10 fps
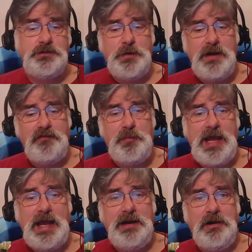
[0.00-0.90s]
You have a
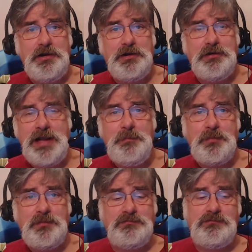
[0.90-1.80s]
bag on your
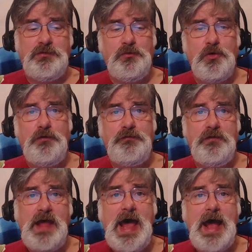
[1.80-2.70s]
hip, roll
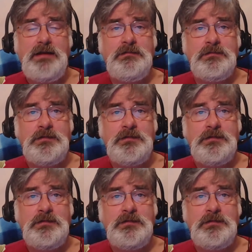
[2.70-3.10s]
for that.